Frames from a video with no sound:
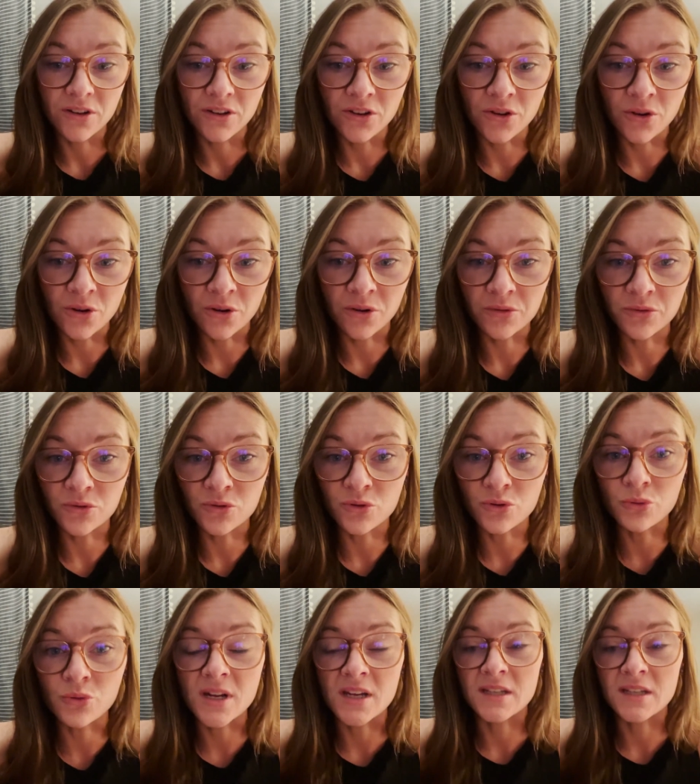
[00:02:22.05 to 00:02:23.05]
your
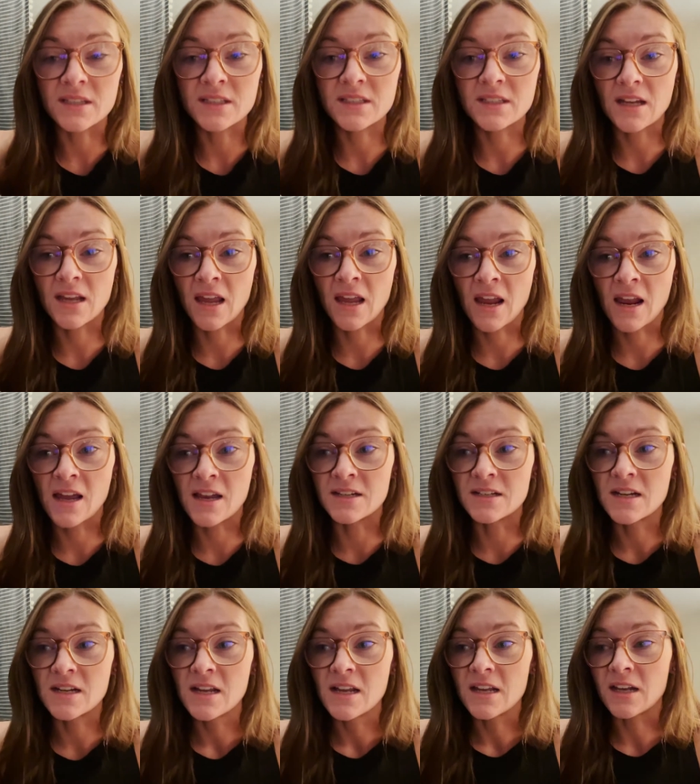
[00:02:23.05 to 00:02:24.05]
drinks
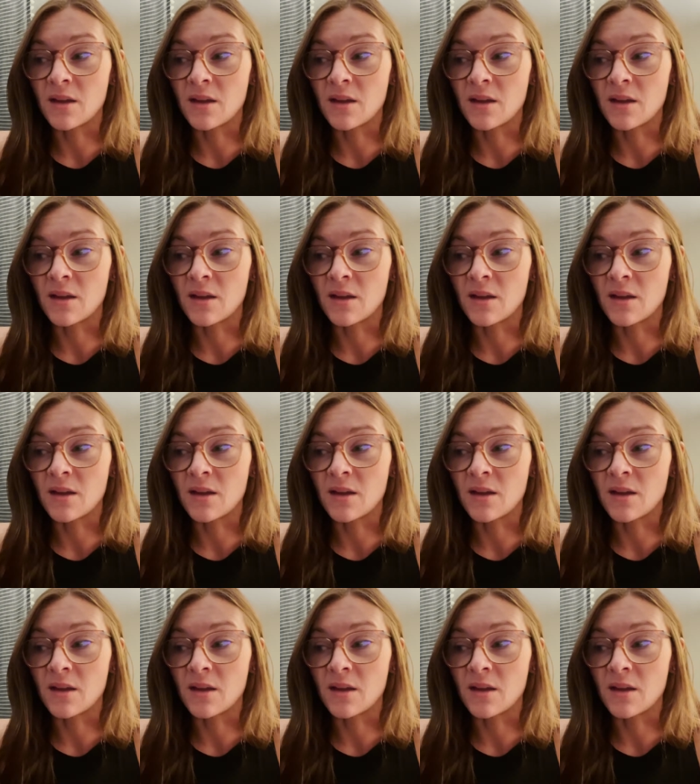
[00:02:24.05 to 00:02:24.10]
and